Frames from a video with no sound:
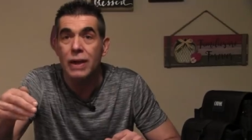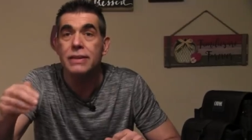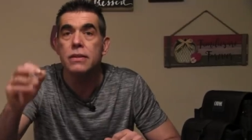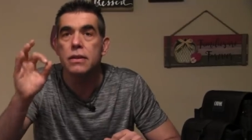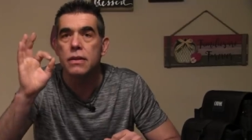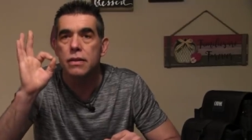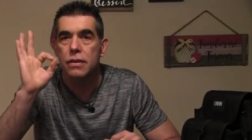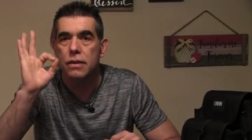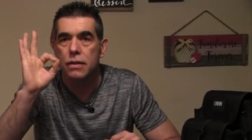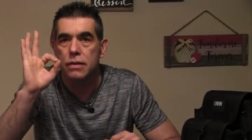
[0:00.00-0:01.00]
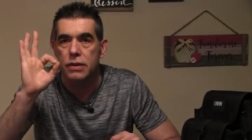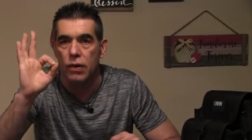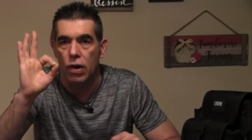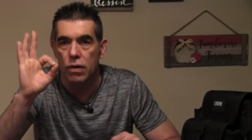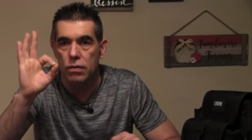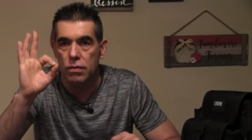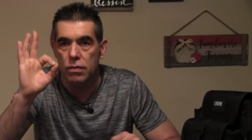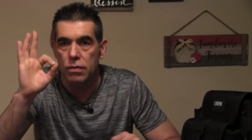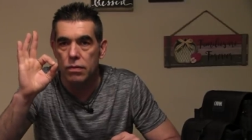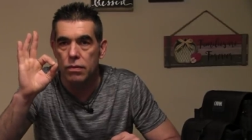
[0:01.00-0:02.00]
was zero.
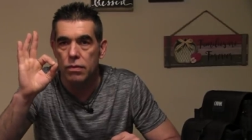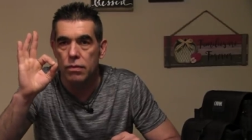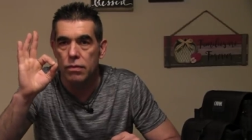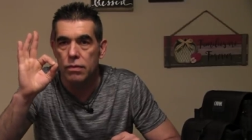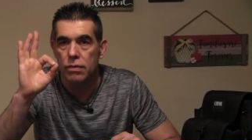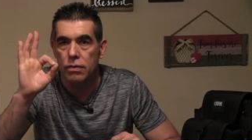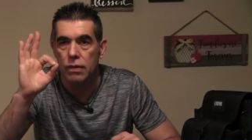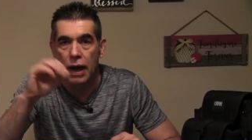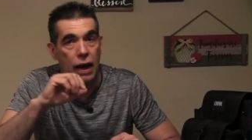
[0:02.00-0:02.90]
I